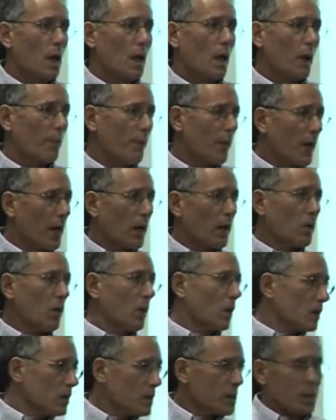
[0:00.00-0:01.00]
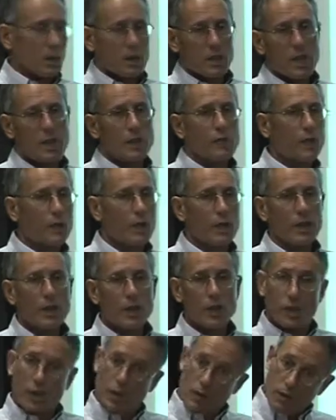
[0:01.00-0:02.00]
about successful
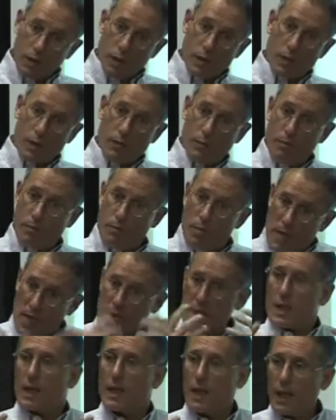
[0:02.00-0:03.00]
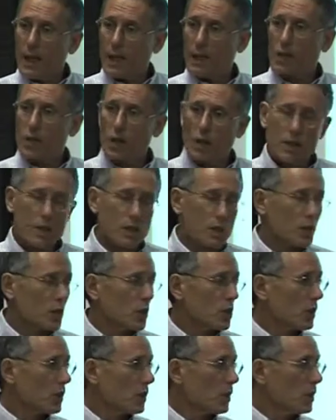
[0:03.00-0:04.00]
initiatives that have made that
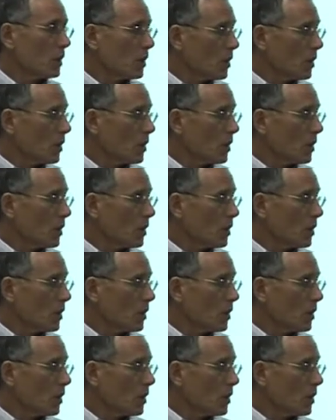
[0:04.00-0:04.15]
transition